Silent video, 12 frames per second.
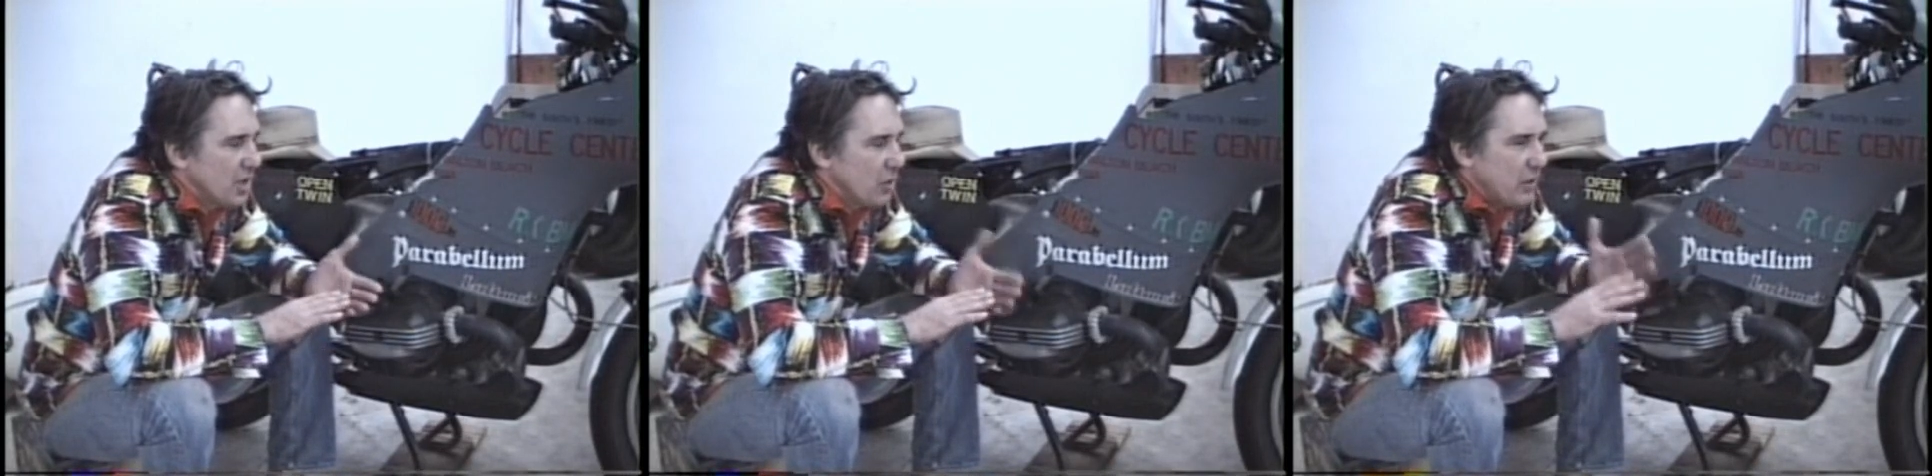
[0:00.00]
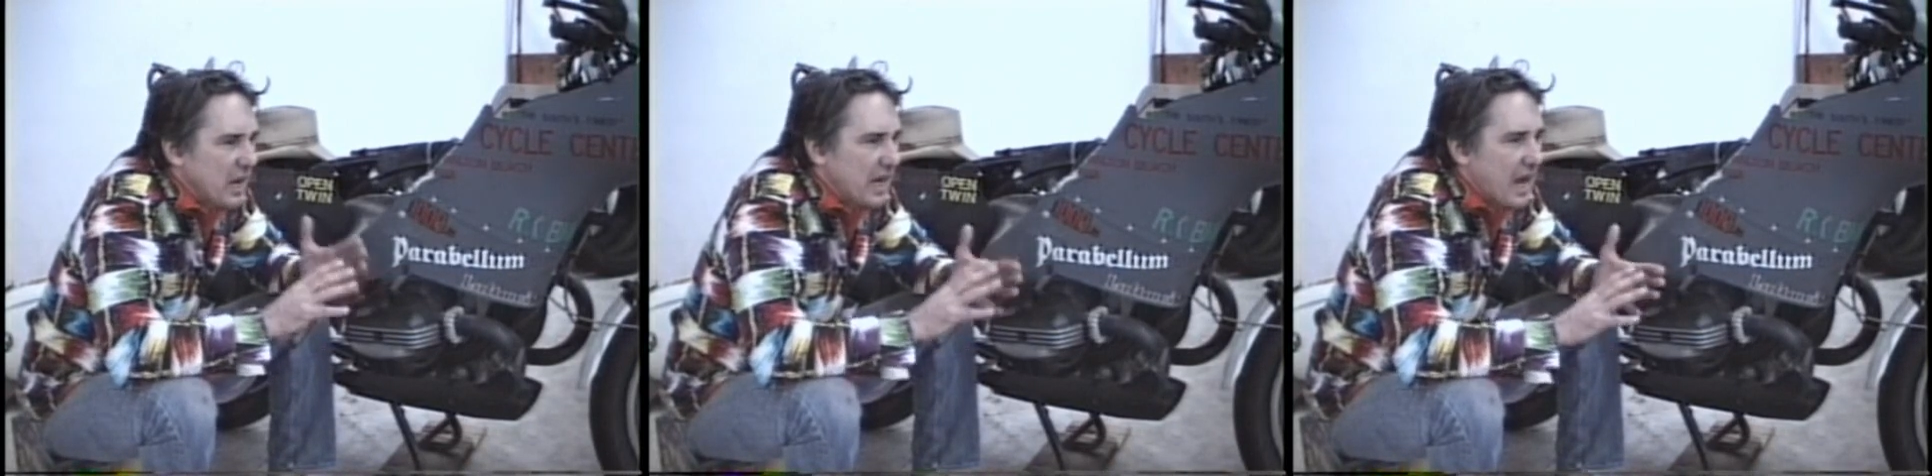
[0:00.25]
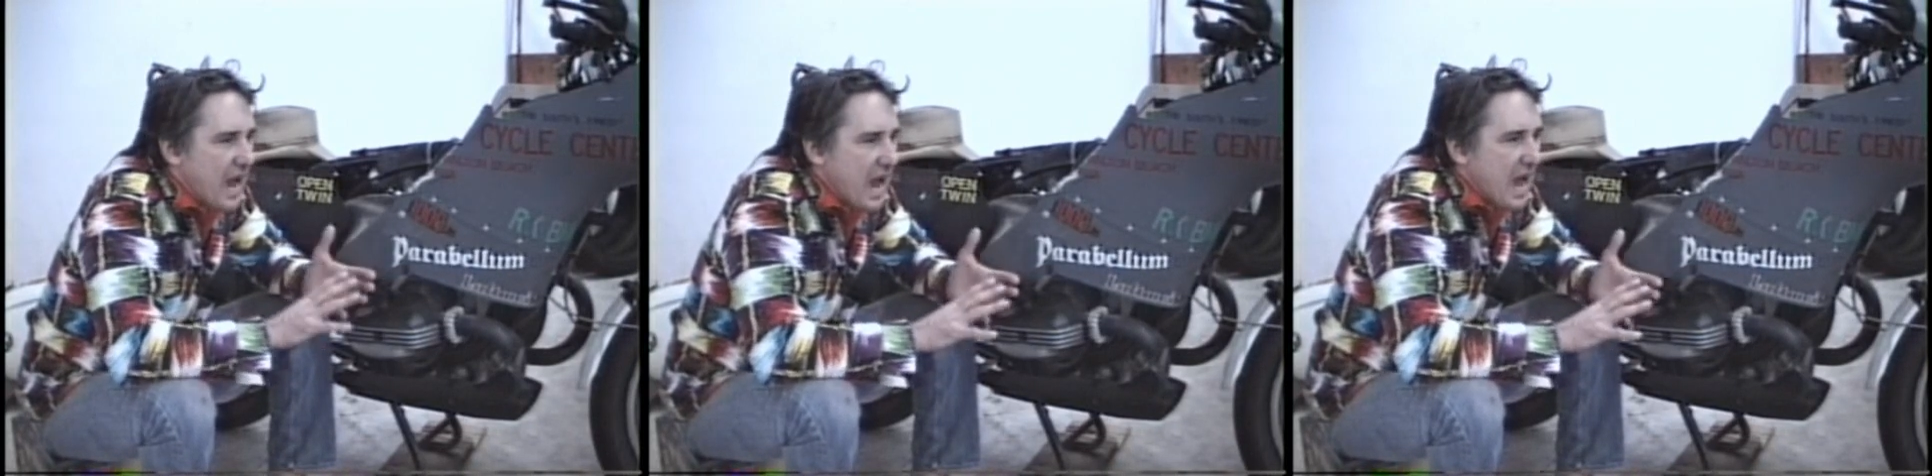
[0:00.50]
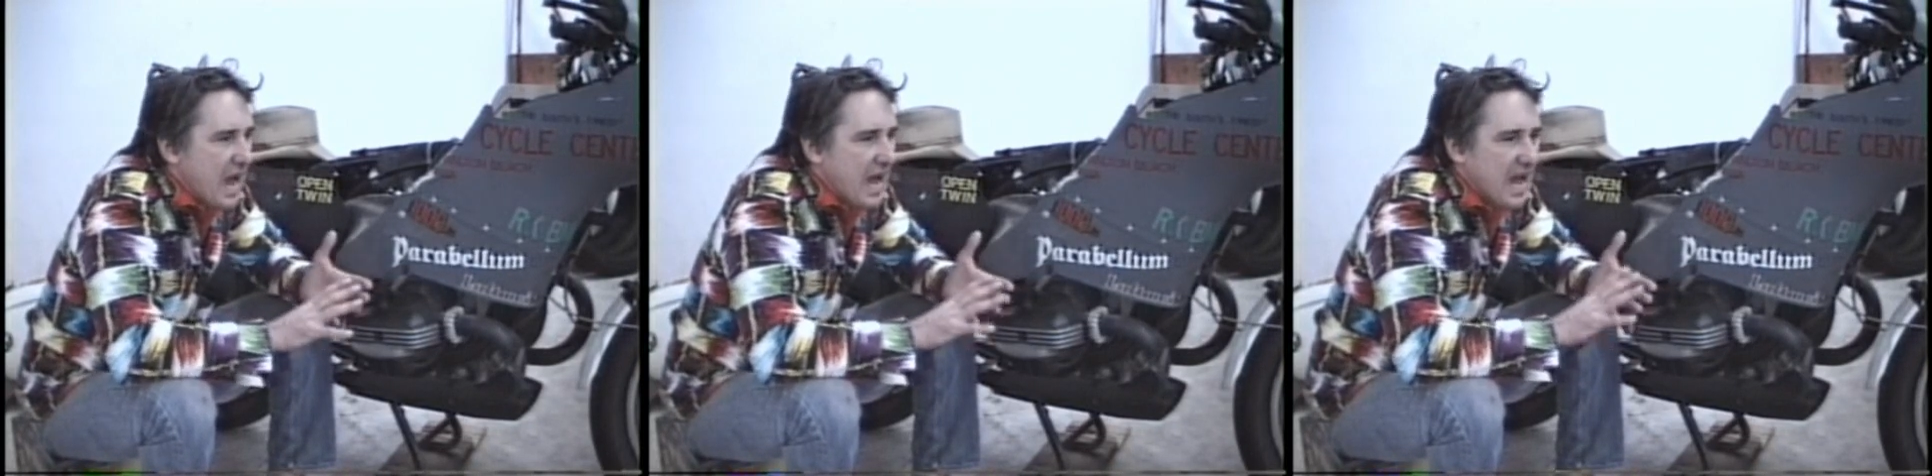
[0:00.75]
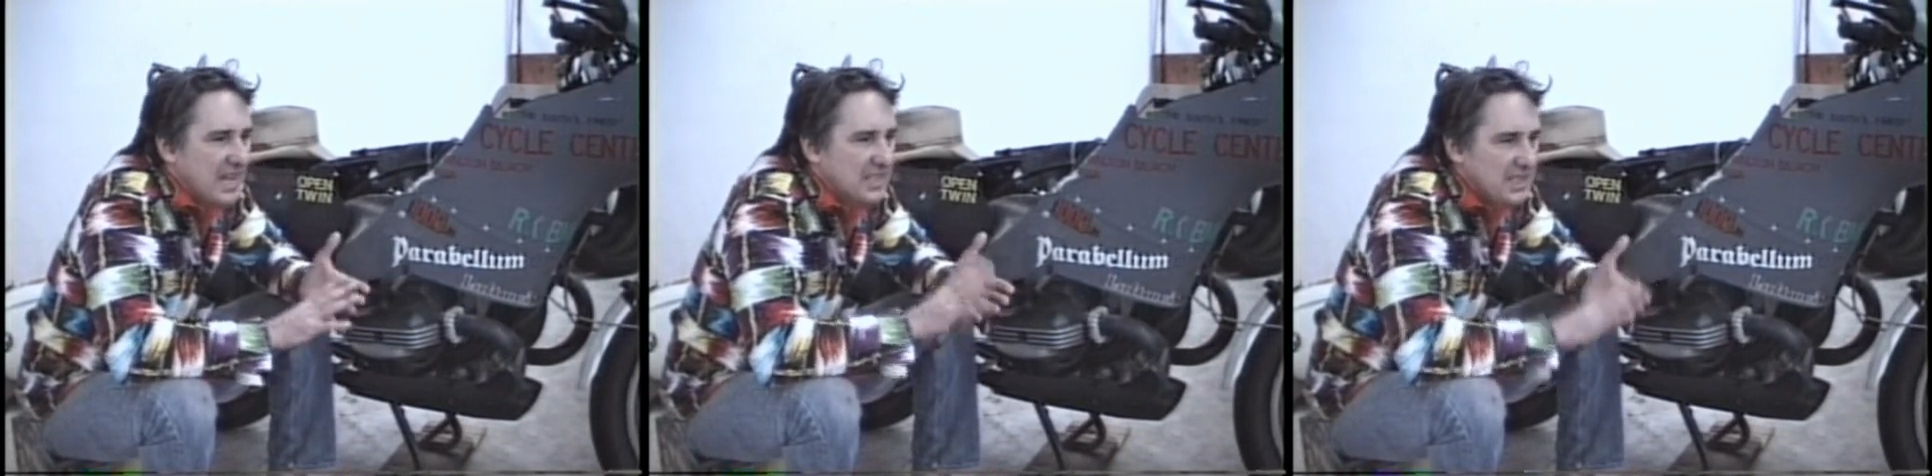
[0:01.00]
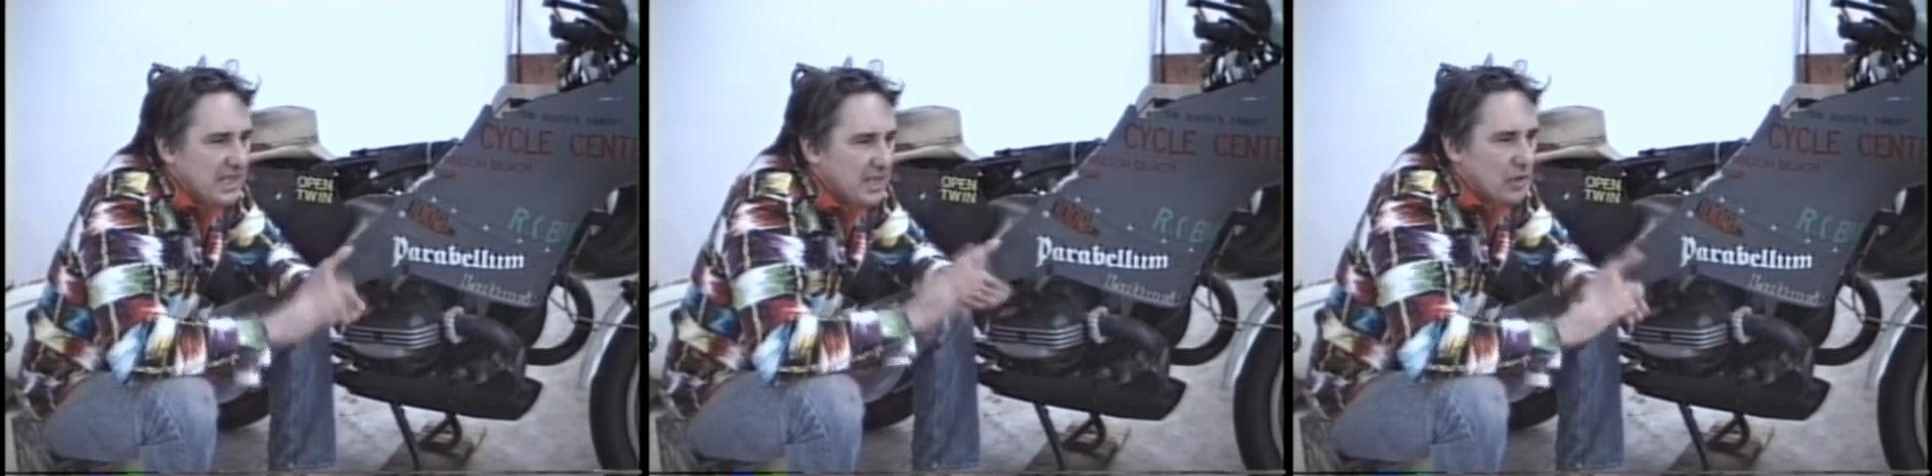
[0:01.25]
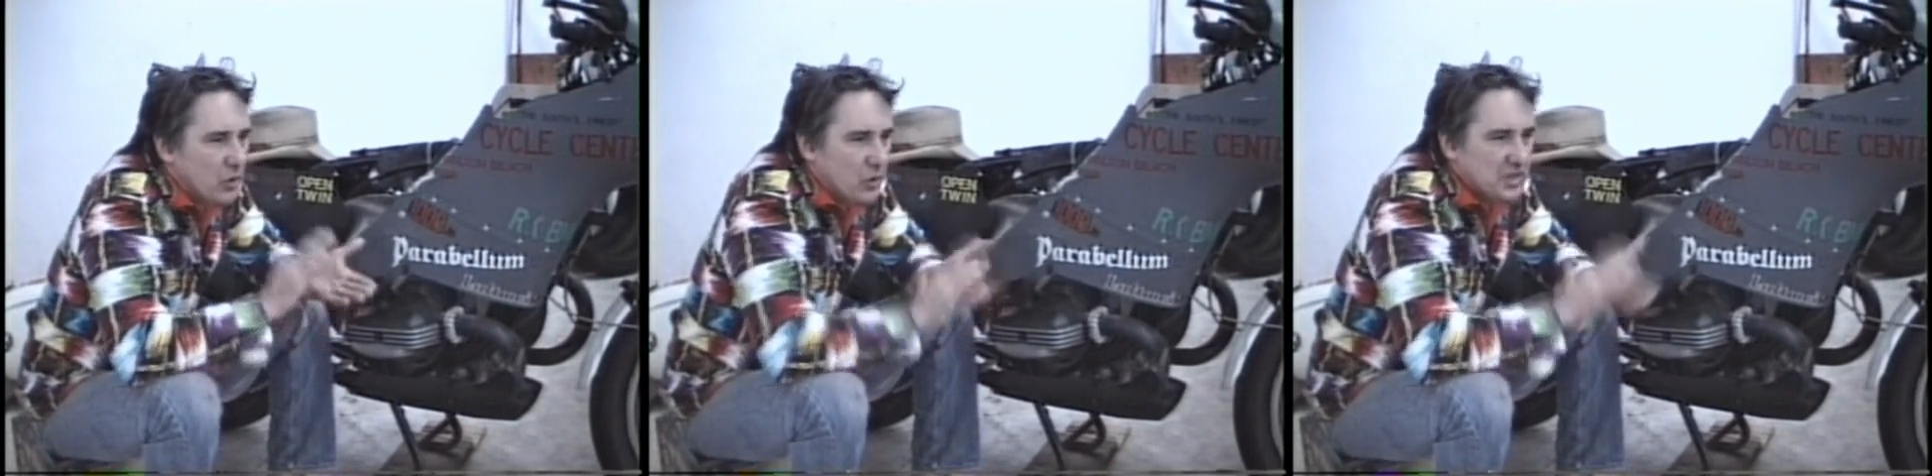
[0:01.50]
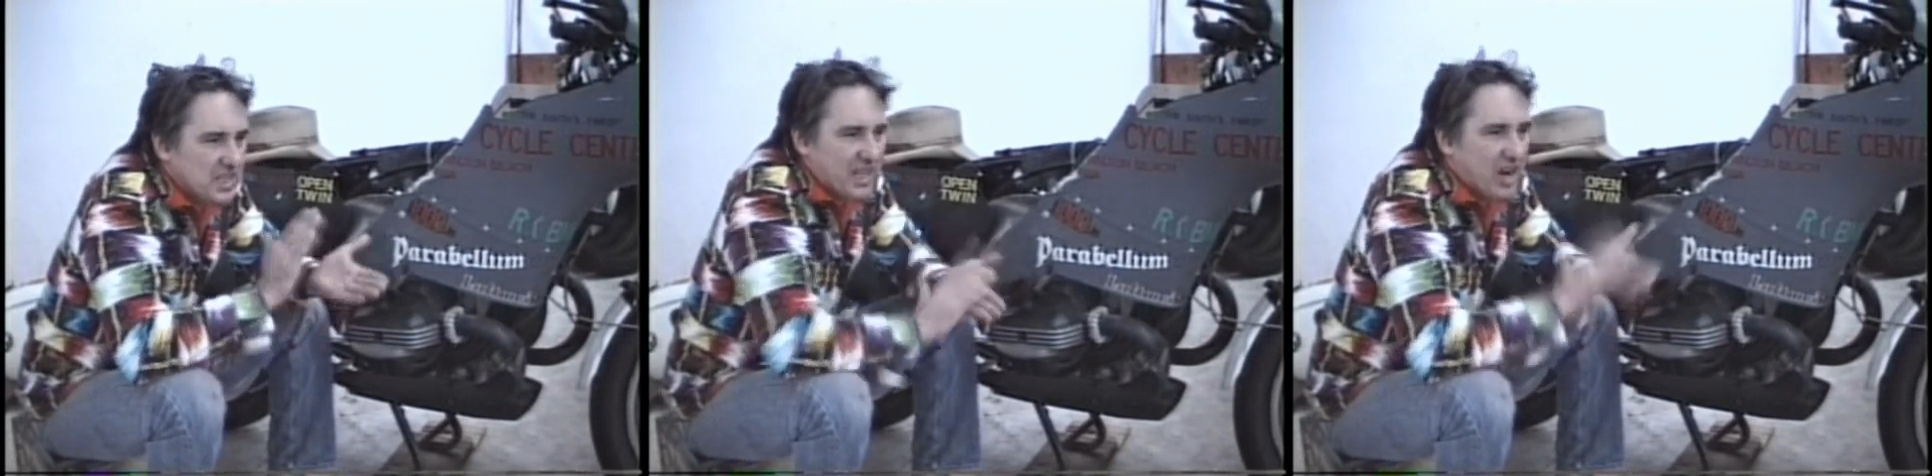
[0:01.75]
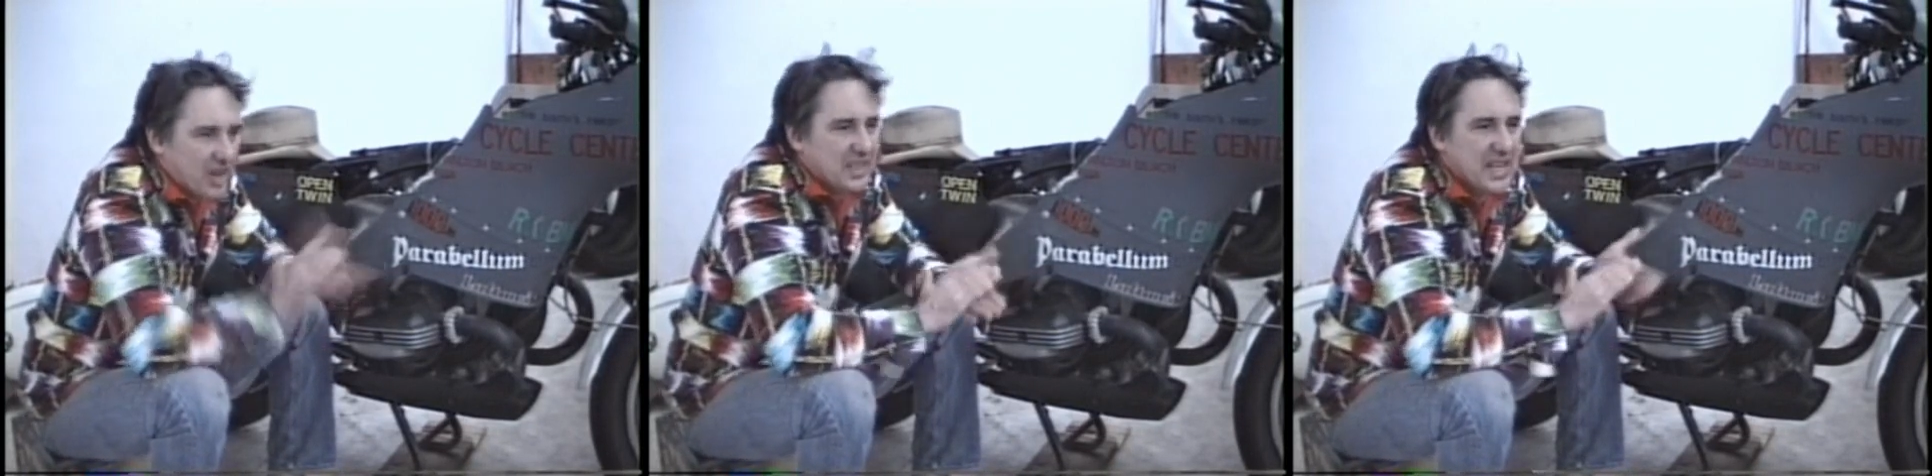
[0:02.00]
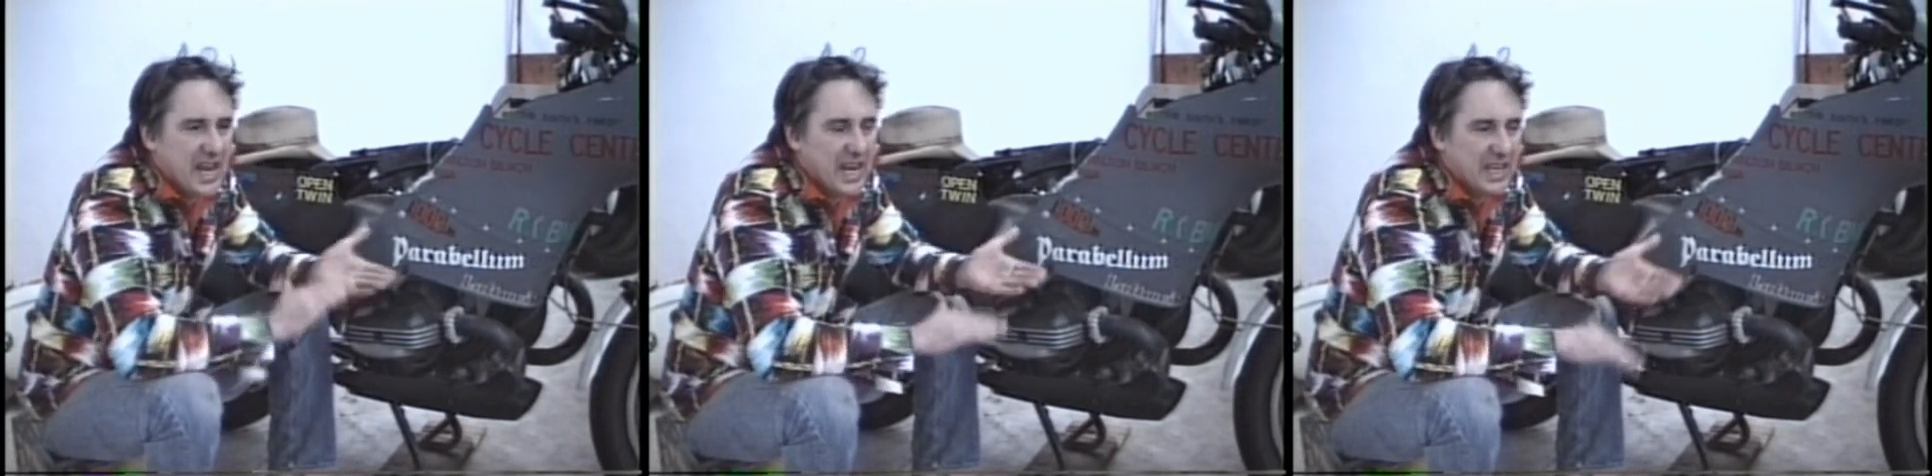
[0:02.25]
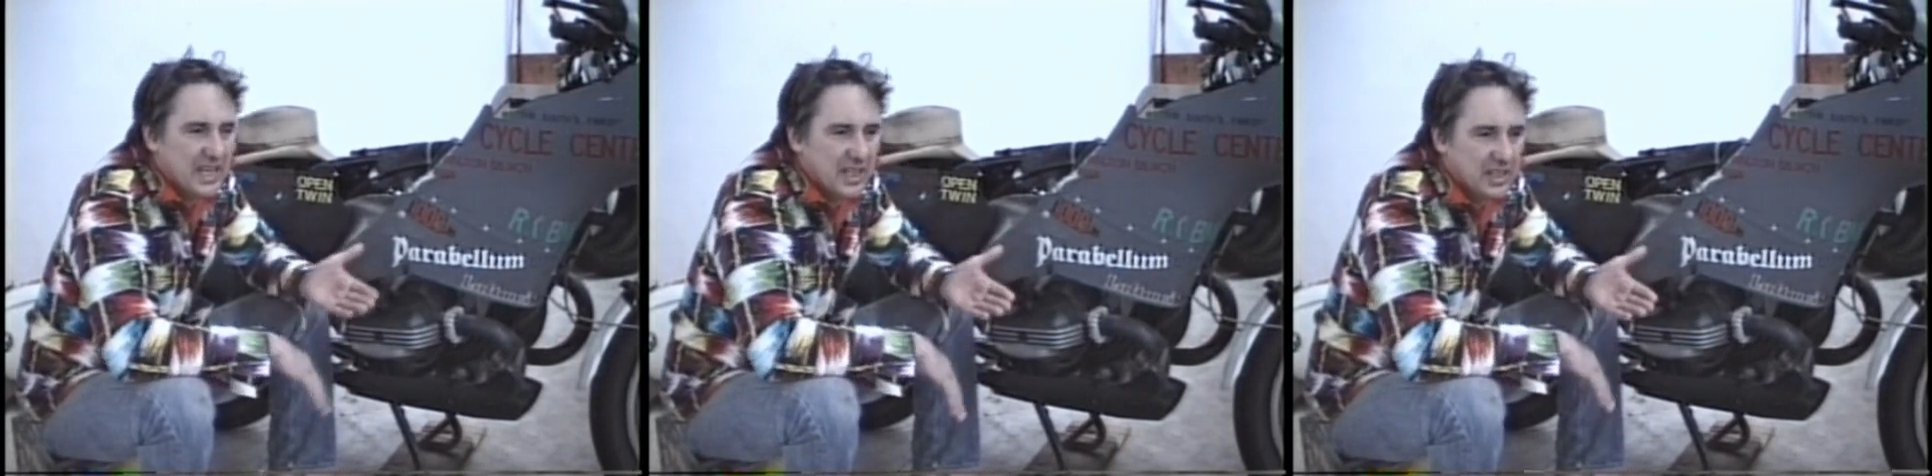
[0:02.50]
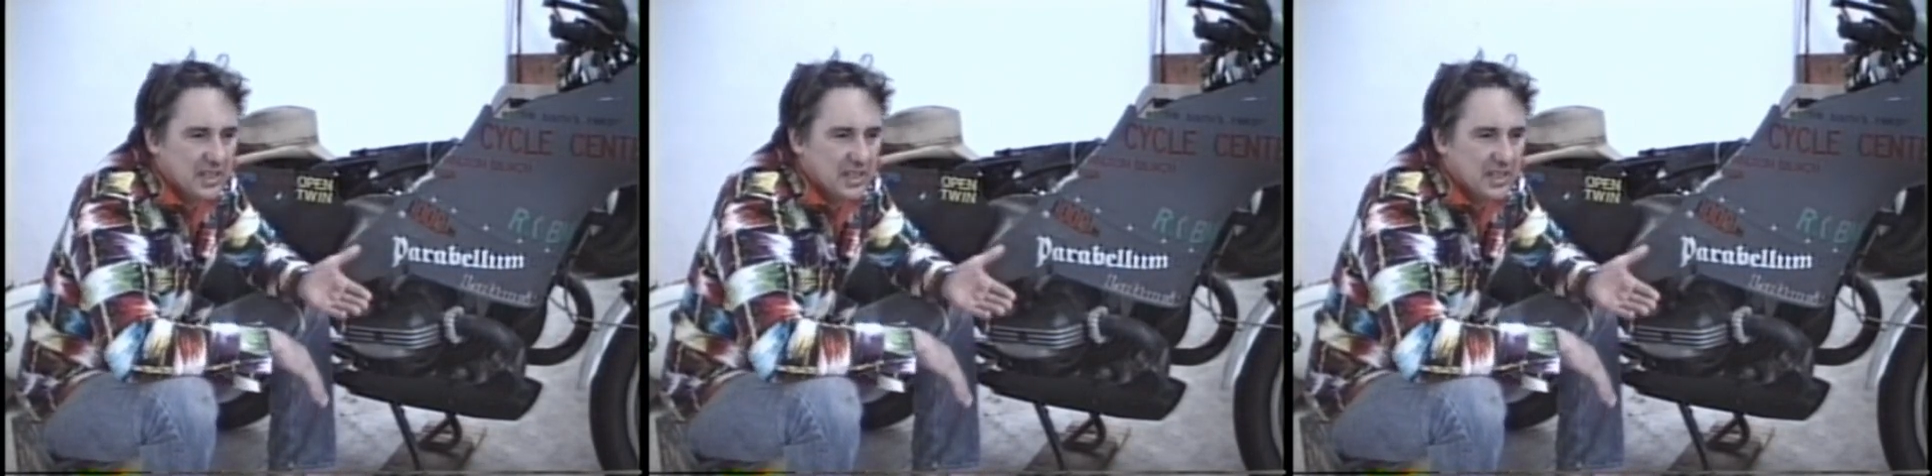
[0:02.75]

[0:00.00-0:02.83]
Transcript: We had high ideals in our tank in the